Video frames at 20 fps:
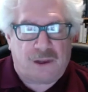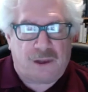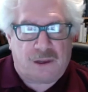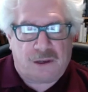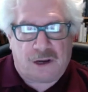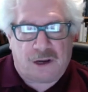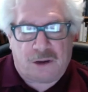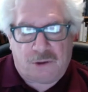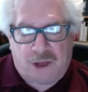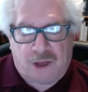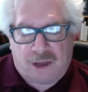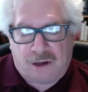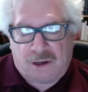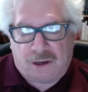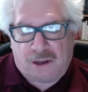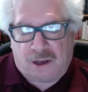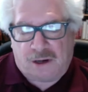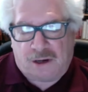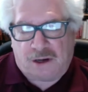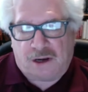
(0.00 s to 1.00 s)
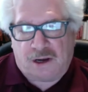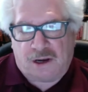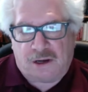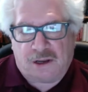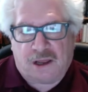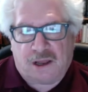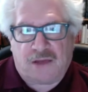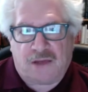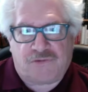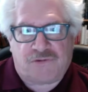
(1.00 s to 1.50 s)
you know, and and in any
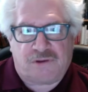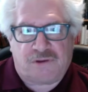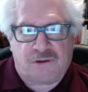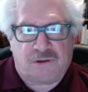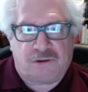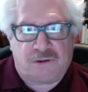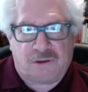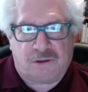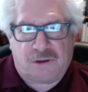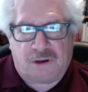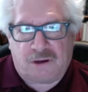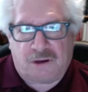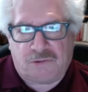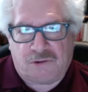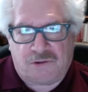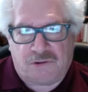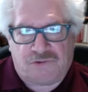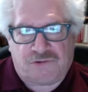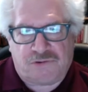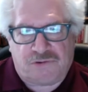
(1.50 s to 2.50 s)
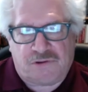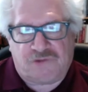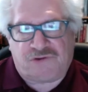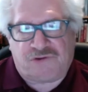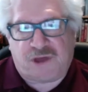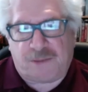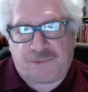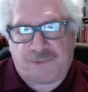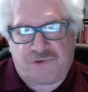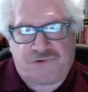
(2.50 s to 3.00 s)
case, the, you know, this this
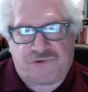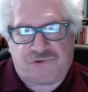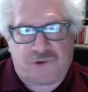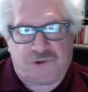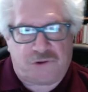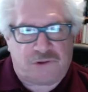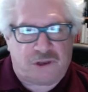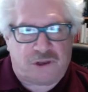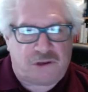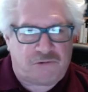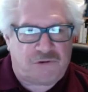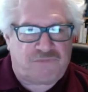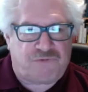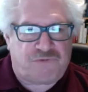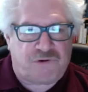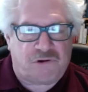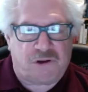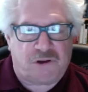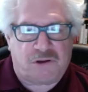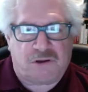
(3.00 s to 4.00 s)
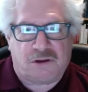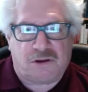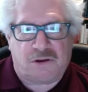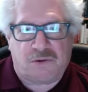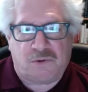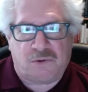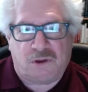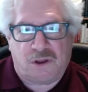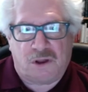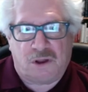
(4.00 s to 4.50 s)
episode that you're referring to